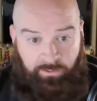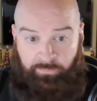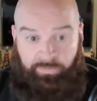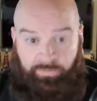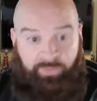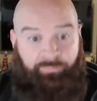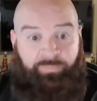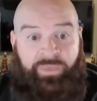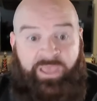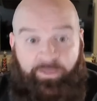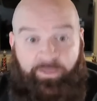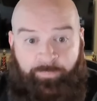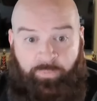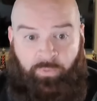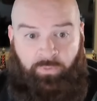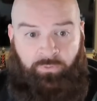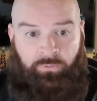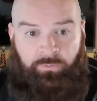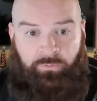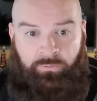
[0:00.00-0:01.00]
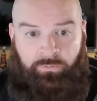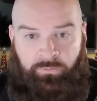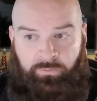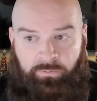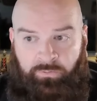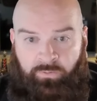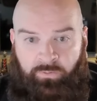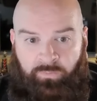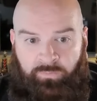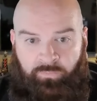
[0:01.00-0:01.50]
But people,
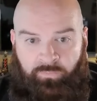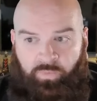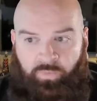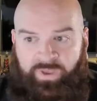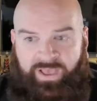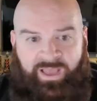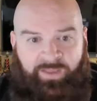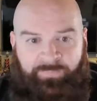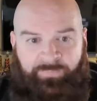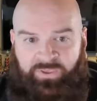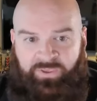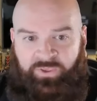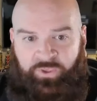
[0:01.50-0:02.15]
we got to be